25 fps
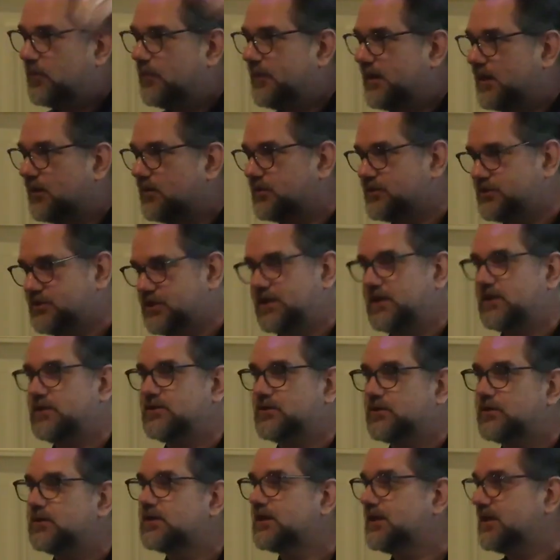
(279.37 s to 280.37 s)
mayor Jenny
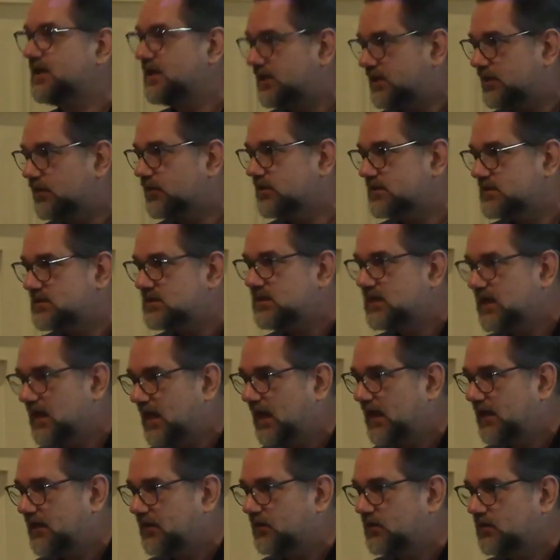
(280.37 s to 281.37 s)
Durkin here in
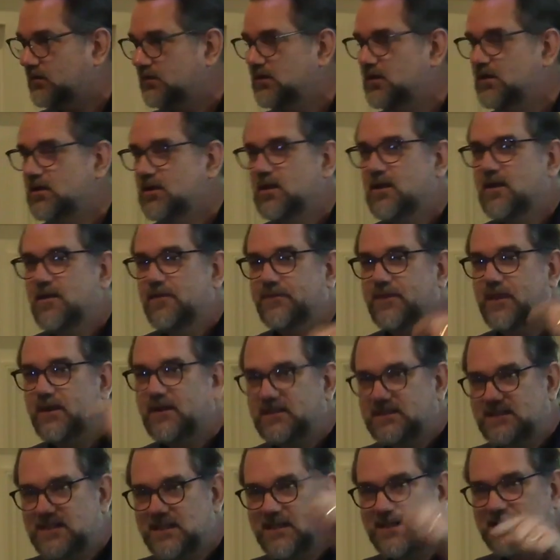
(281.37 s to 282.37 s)
Seattle
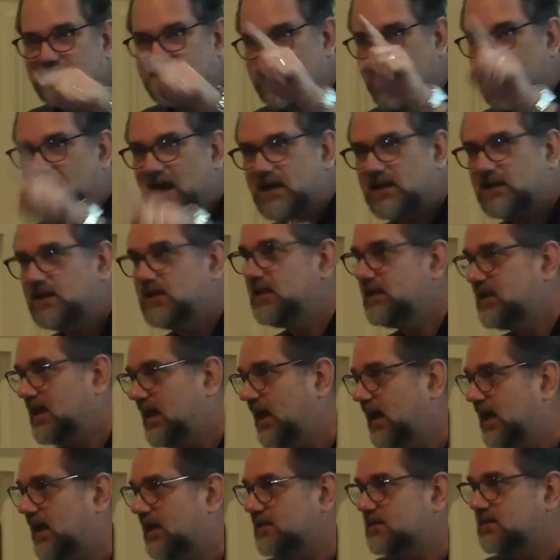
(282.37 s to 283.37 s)
that did exactly
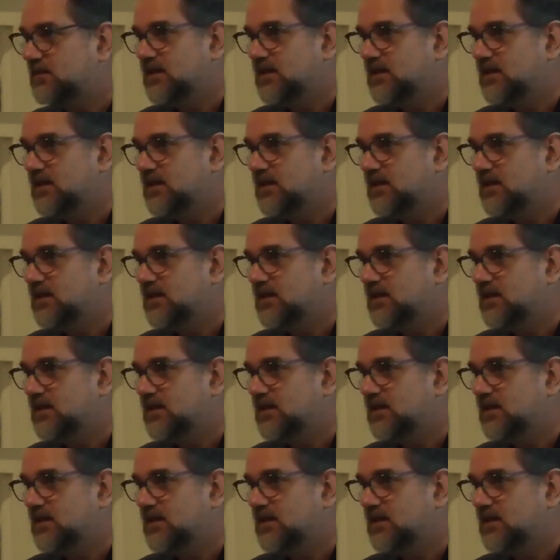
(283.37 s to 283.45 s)
that.